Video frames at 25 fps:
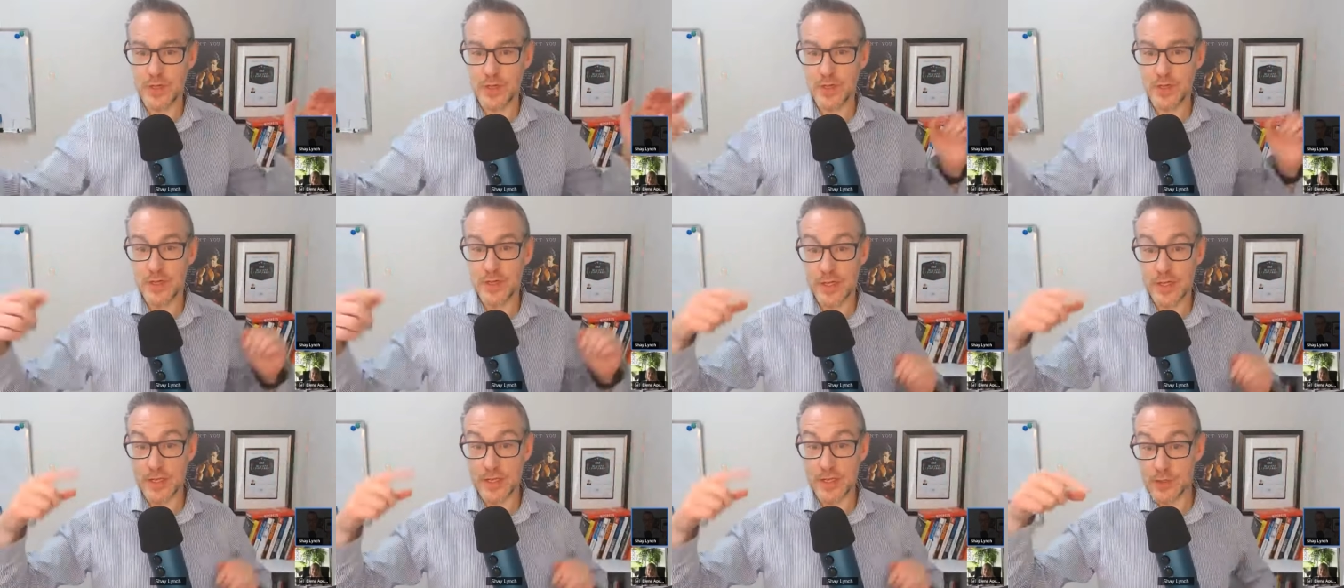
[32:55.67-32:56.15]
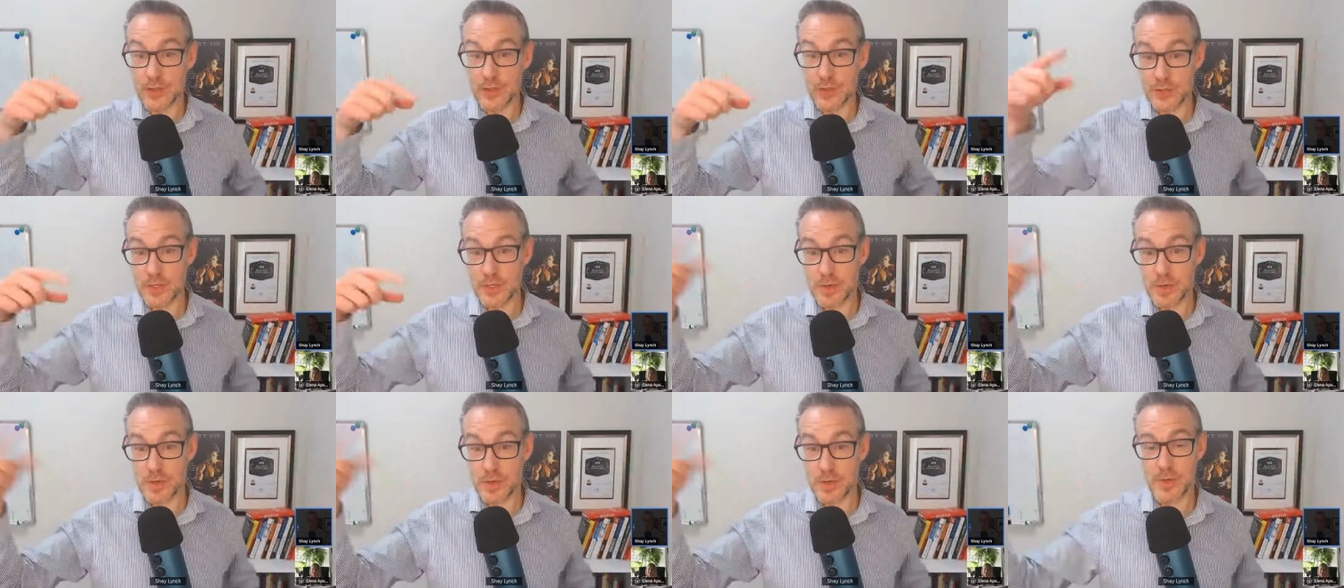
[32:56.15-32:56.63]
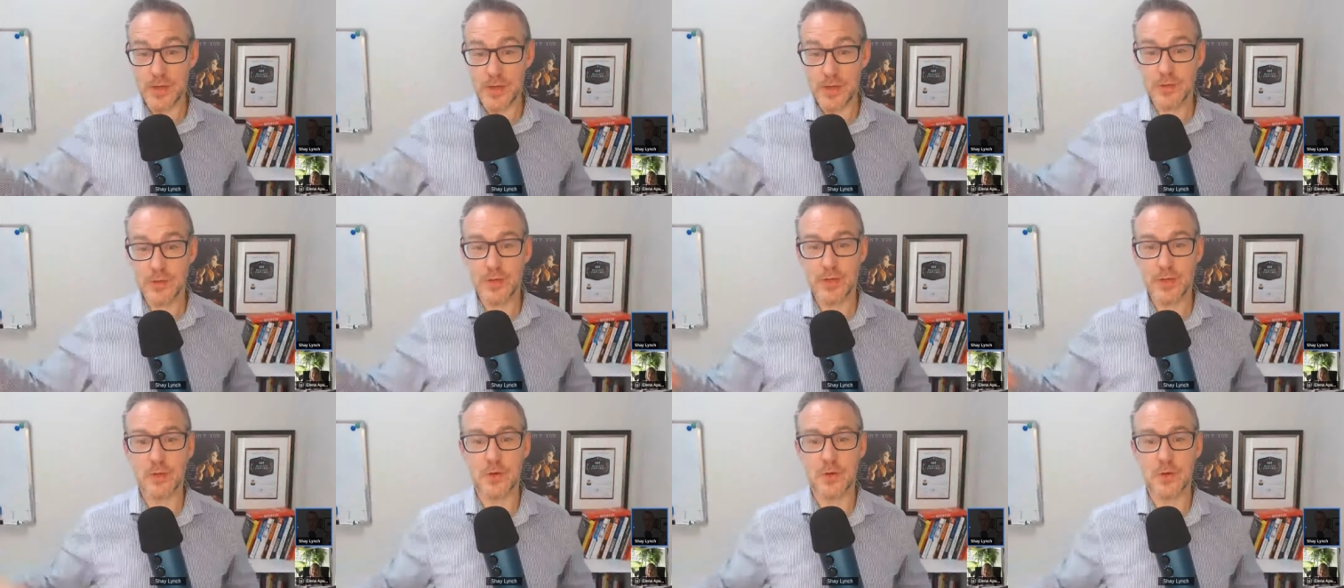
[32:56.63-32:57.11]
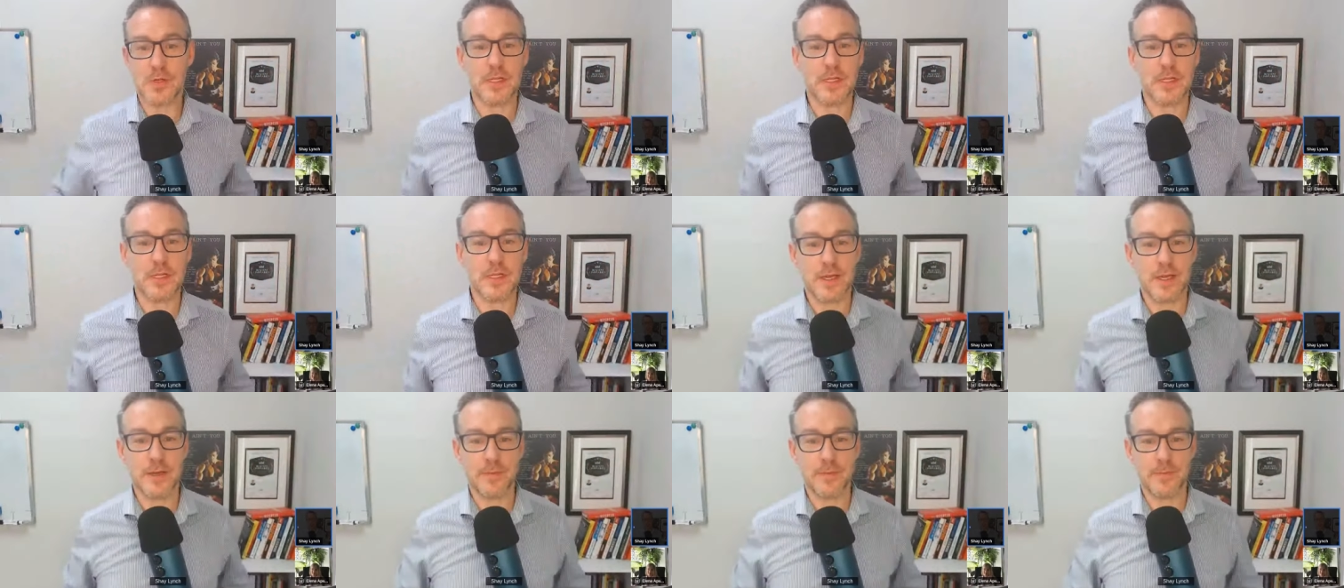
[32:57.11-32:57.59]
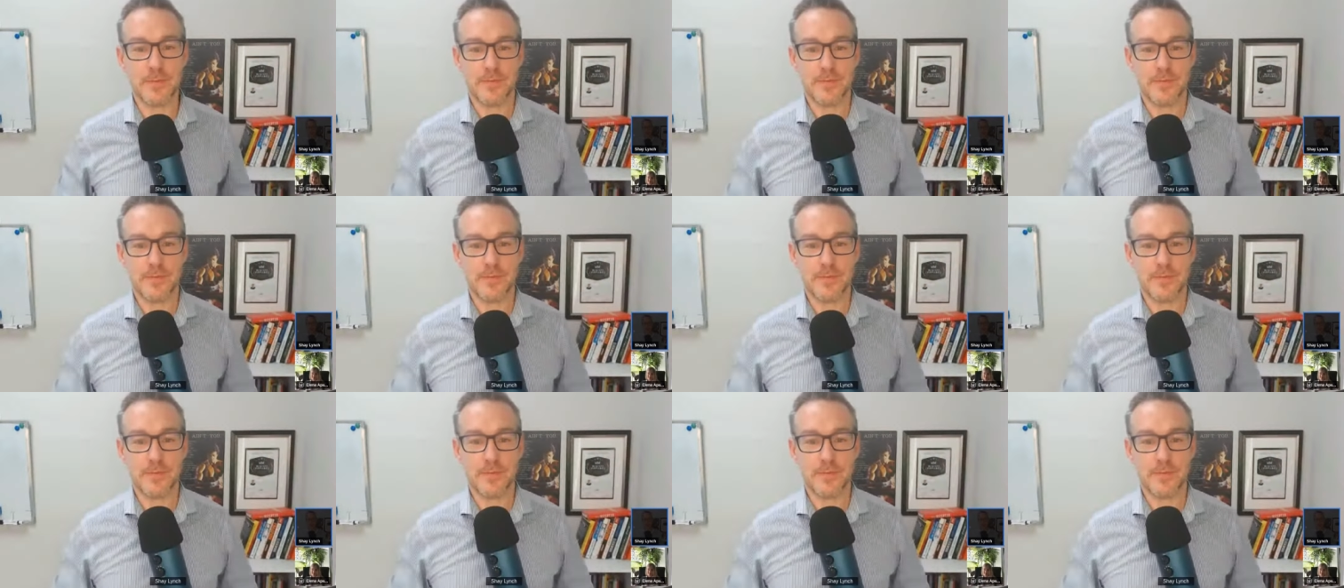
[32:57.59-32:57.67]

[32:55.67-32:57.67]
It's just compounding all the time.